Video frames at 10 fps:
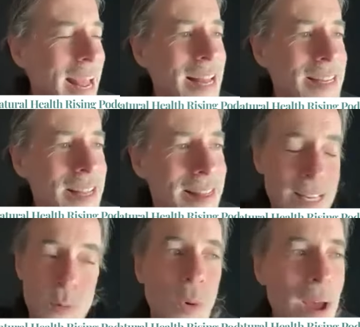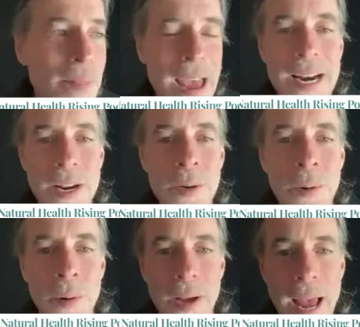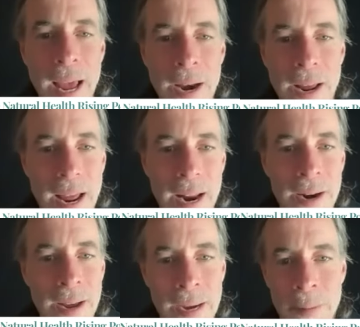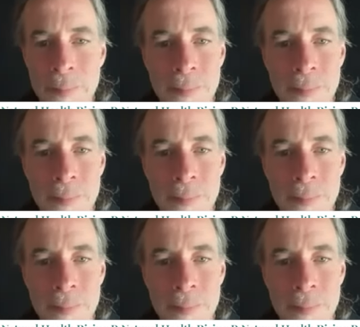that's what they do. And